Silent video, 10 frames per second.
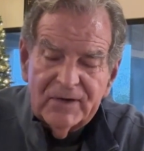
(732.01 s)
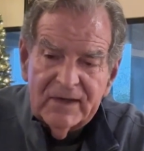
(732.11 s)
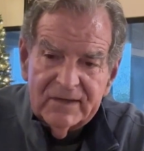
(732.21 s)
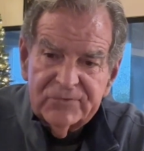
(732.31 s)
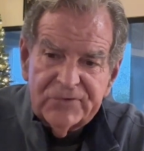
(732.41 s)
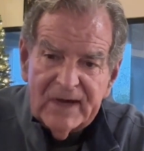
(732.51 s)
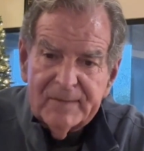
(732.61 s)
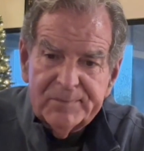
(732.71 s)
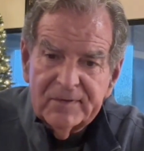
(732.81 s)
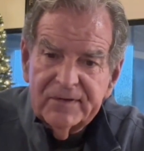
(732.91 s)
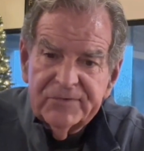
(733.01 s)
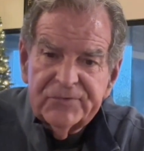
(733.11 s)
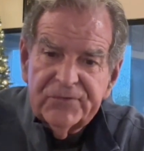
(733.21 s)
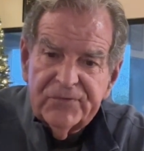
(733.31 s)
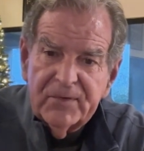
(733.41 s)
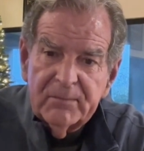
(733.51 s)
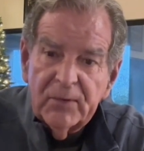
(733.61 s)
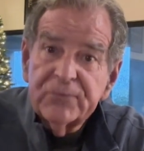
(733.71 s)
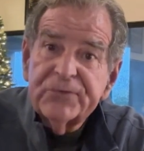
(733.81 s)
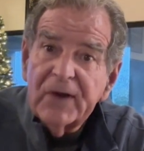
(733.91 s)
example is the
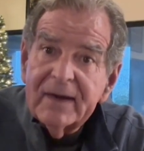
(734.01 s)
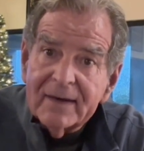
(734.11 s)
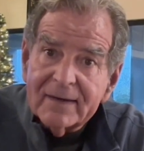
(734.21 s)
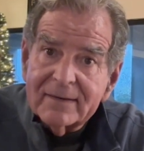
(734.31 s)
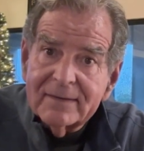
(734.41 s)
Mosaic.